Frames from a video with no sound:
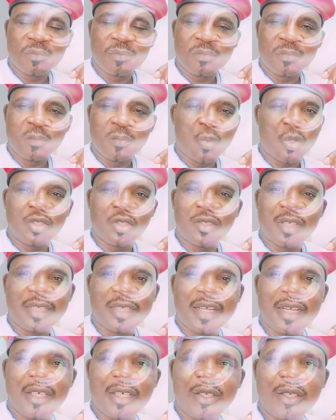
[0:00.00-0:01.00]
What does that
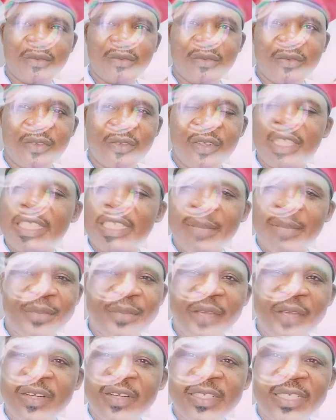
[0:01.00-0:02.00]
tell you? That
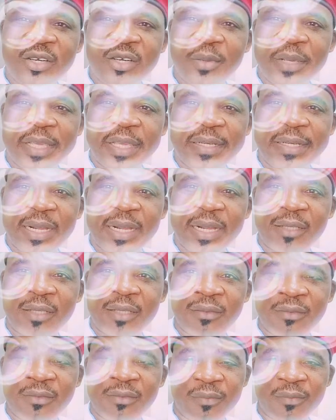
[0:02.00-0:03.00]
Biafrans are not backing down.
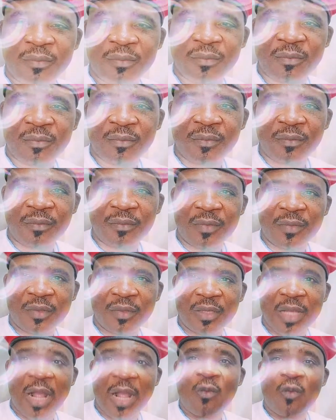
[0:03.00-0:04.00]

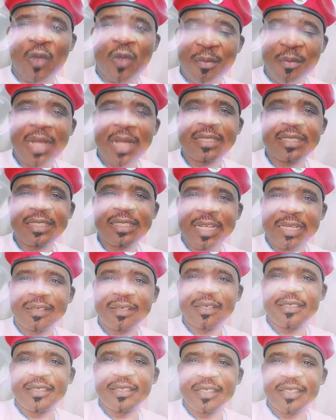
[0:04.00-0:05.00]
And when Mazen
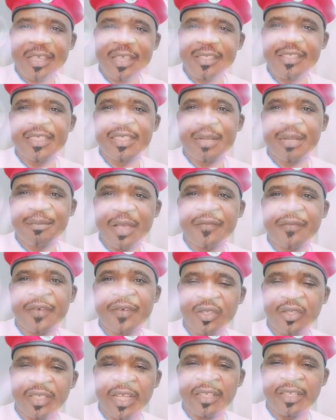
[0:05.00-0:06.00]
Nandekano says it's either Biafra
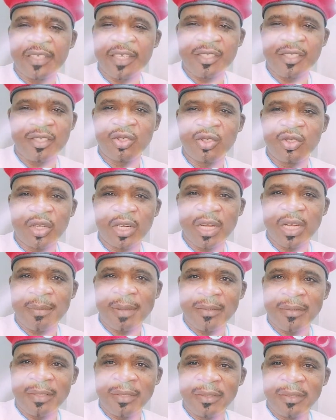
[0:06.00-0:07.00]
or death, he's not joking
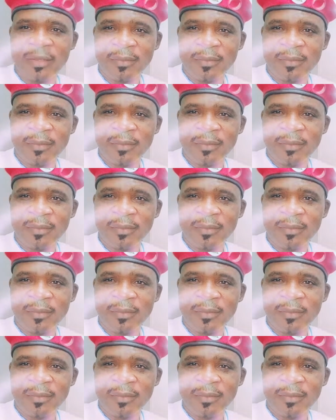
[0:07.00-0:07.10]
about it.